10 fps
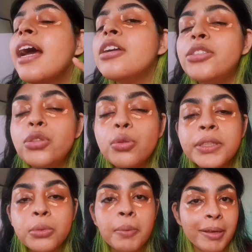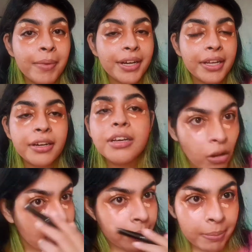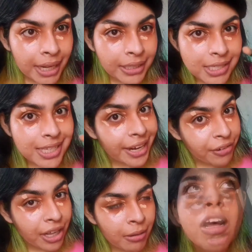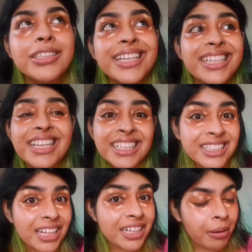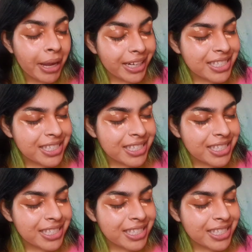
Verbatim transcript: are super, super pigmented. Now let me blend this area because it is the determining